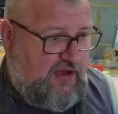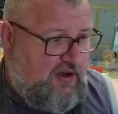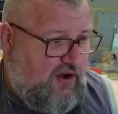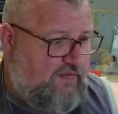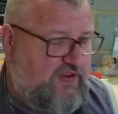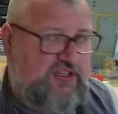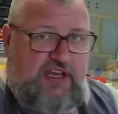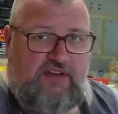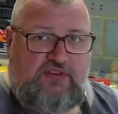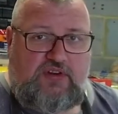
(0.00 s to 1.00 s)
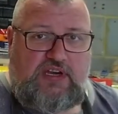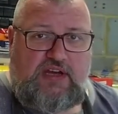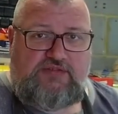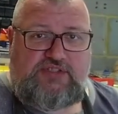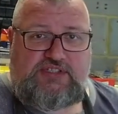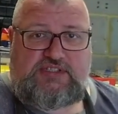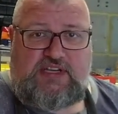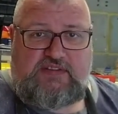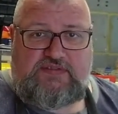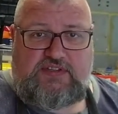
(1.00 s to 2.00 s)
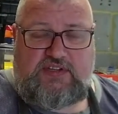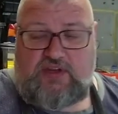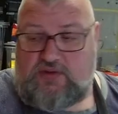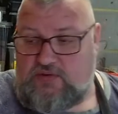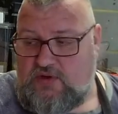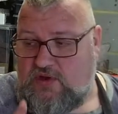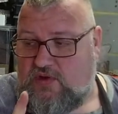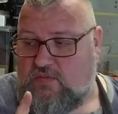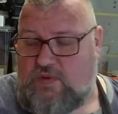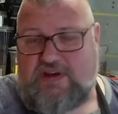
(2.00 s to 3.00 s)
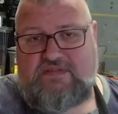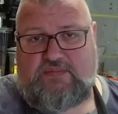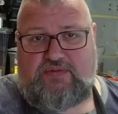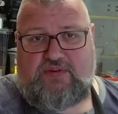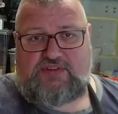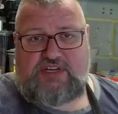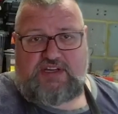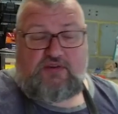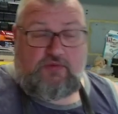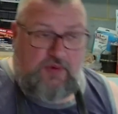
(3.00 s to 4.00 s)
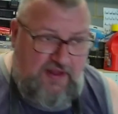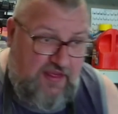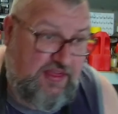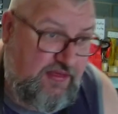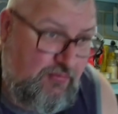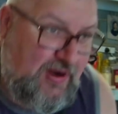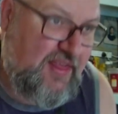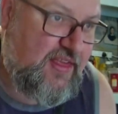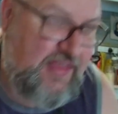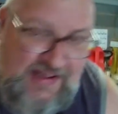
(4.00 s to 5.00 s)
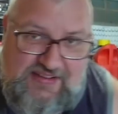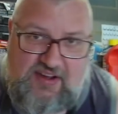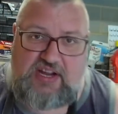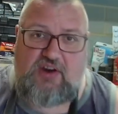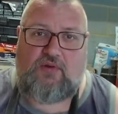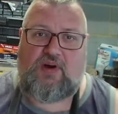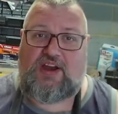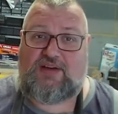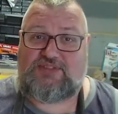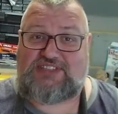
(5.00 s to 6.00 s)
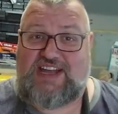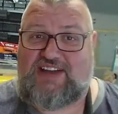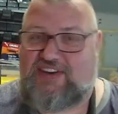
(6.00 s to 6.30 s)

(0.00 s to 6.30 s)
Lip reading: obviously I've got loads of stuff to do. One of the projects, or one of the things I got while I was down at